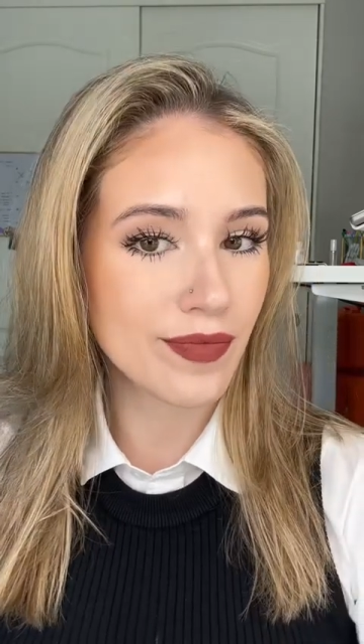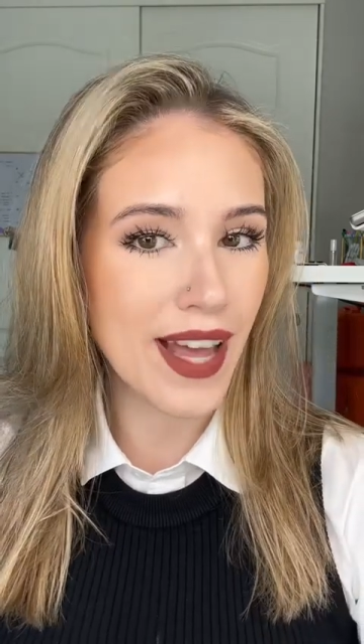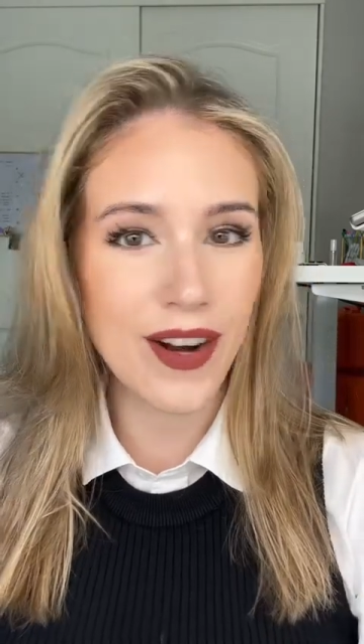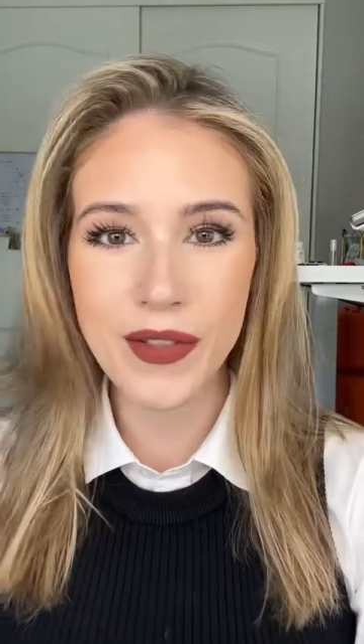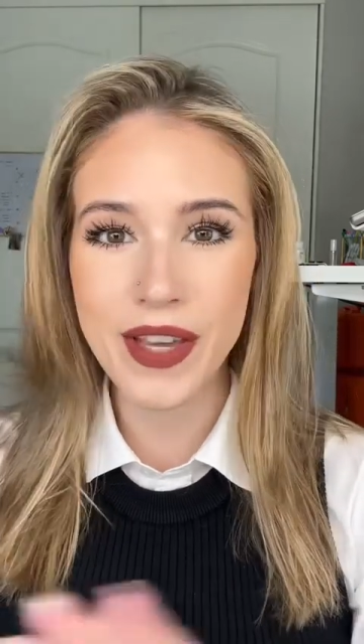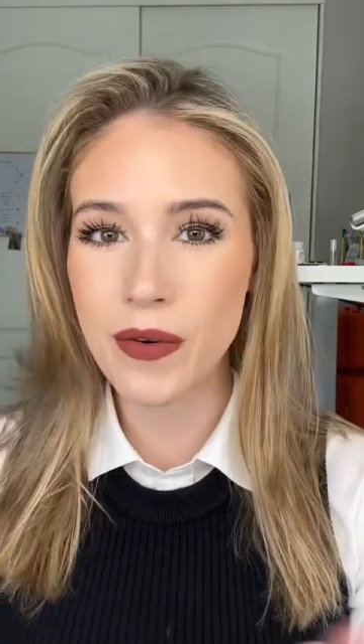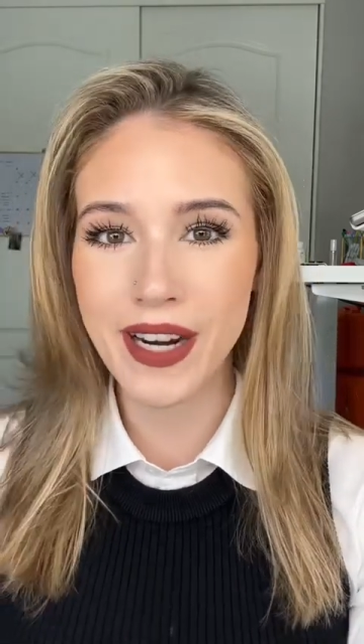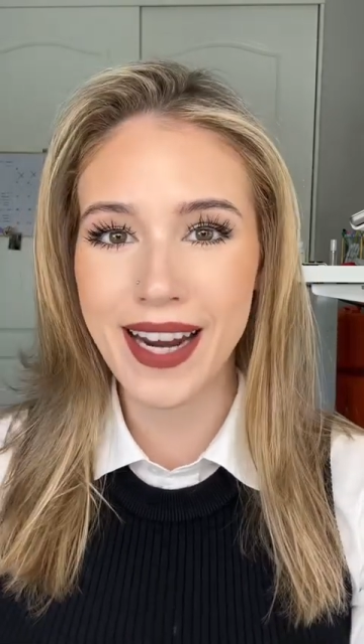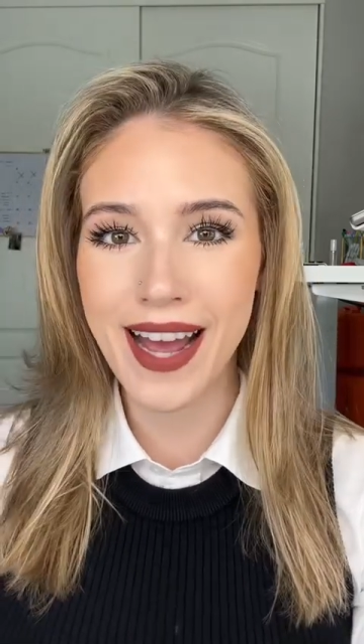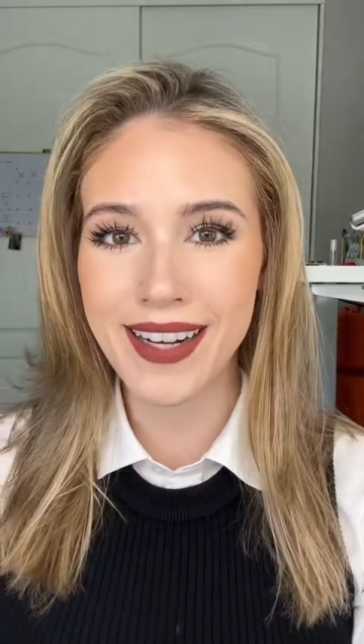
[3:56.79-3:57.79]
I don't think we're
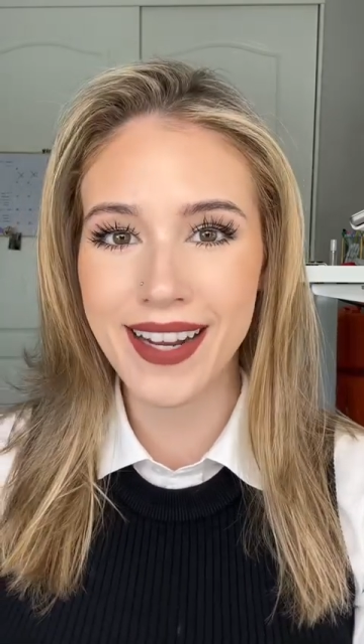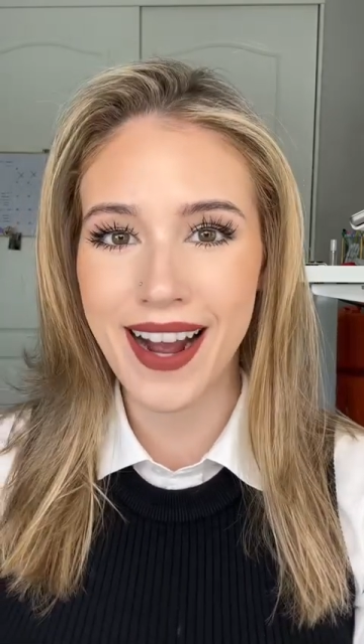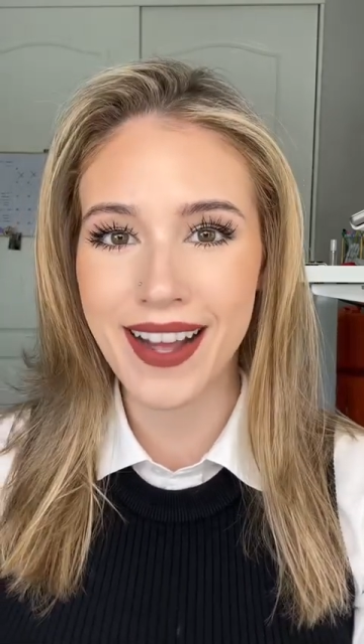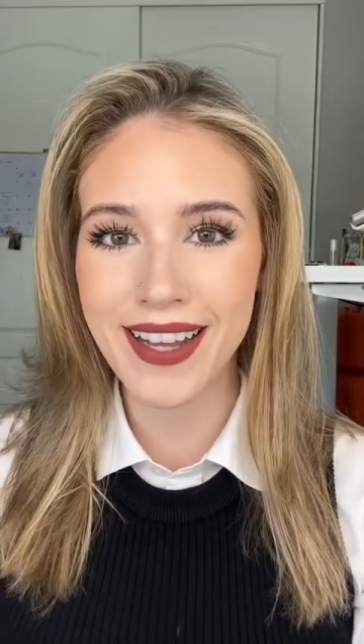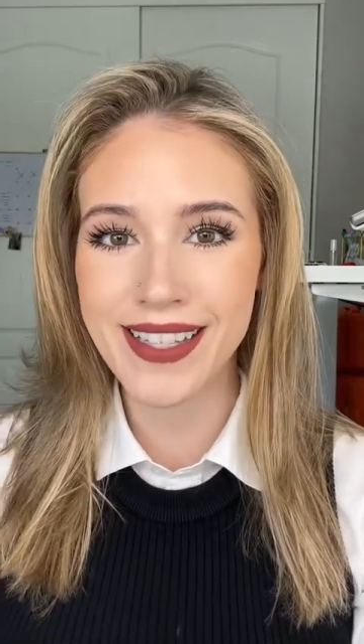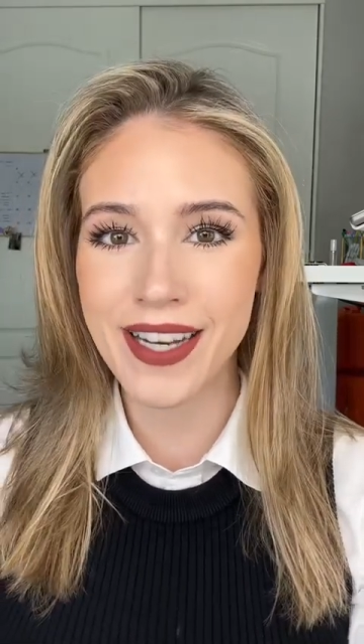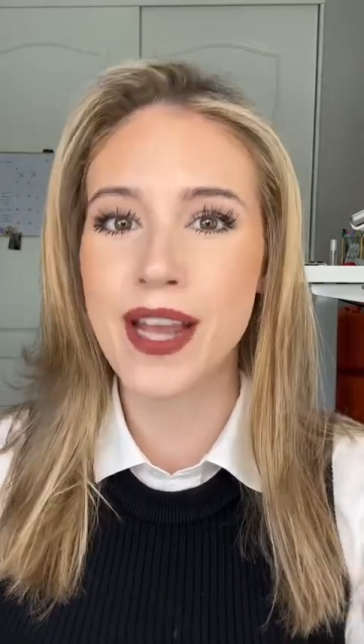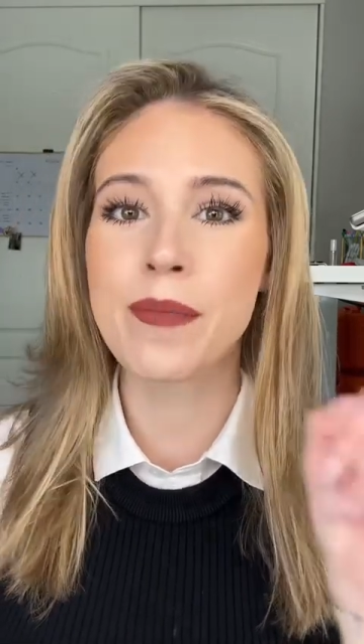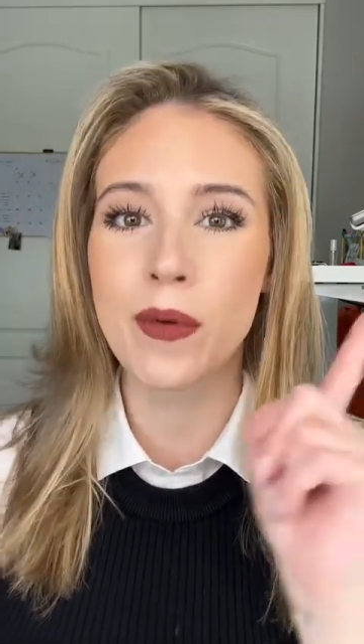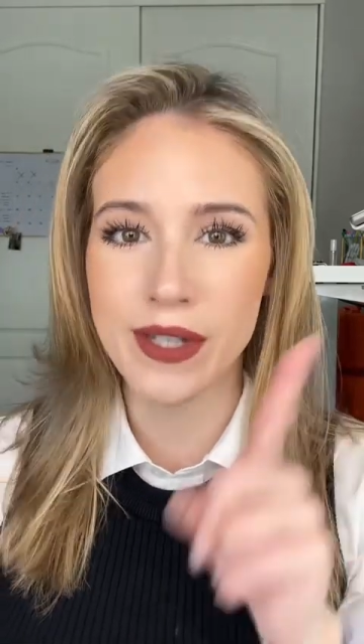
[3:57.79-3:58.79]
gonna add any highlight today,
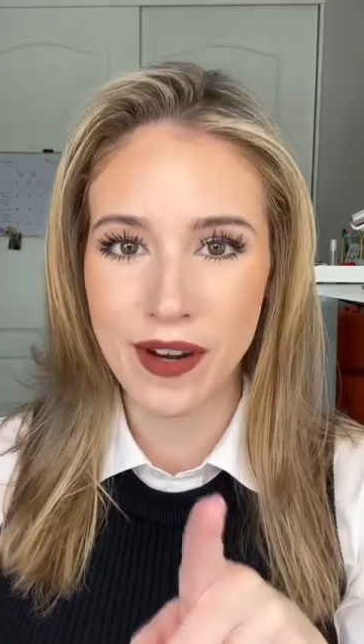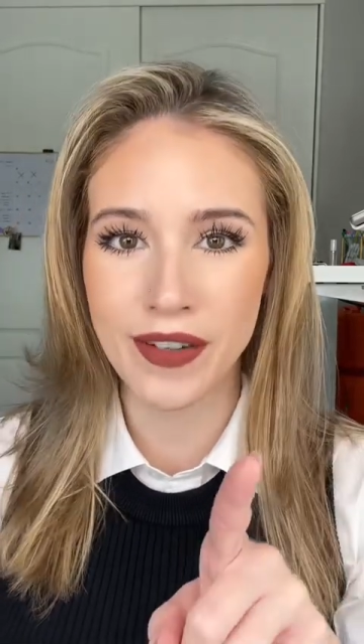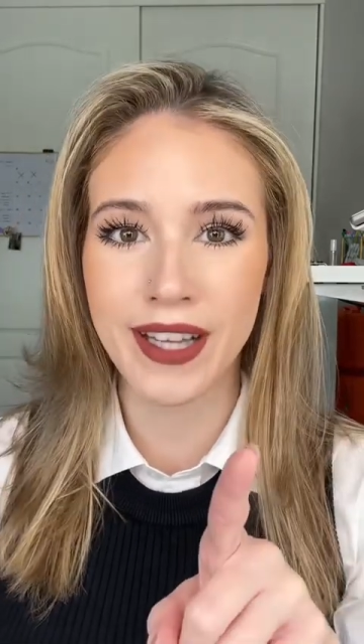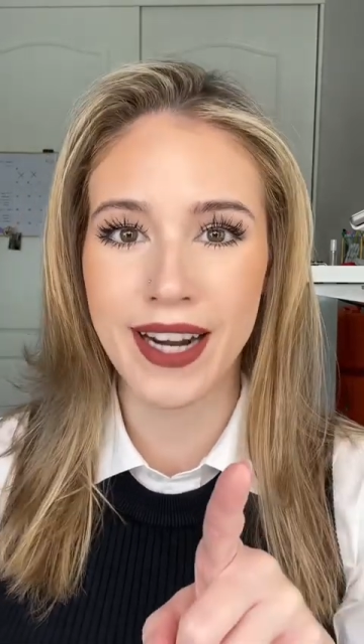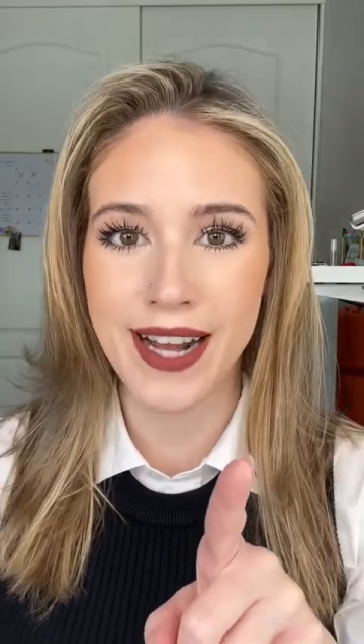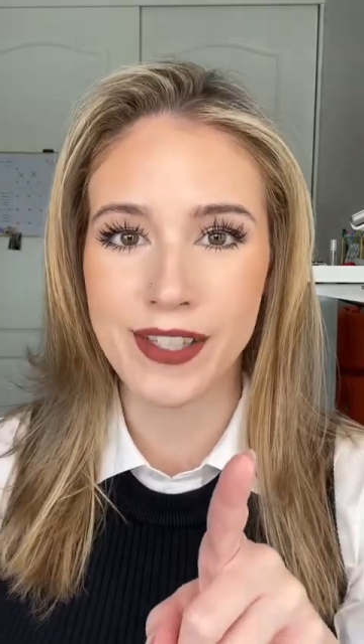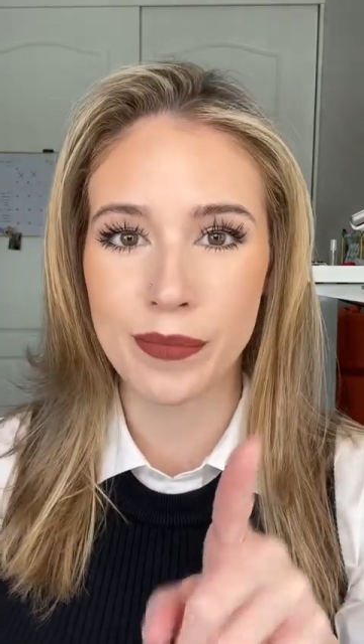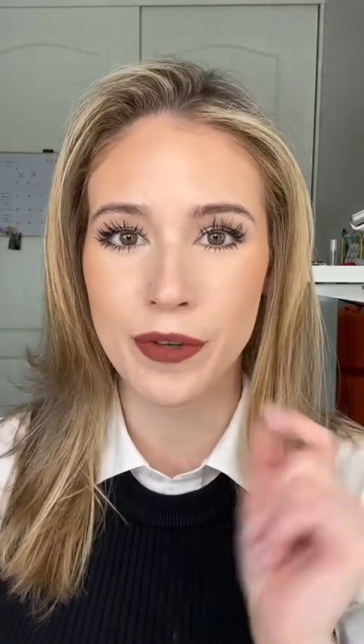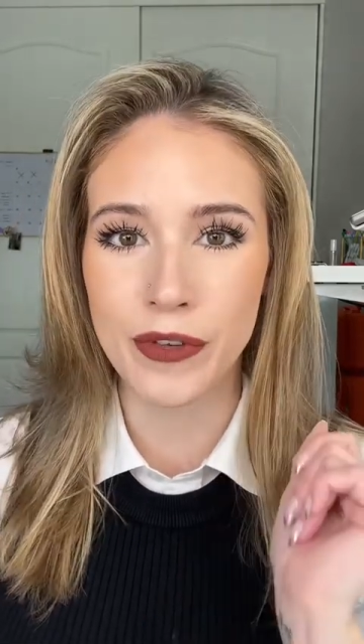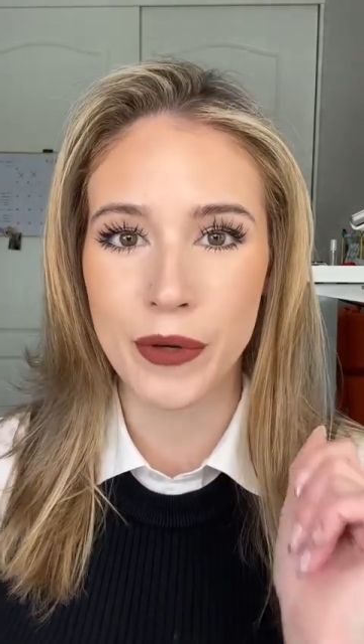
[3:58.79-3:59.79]
but we're definitely gonna add some perfume.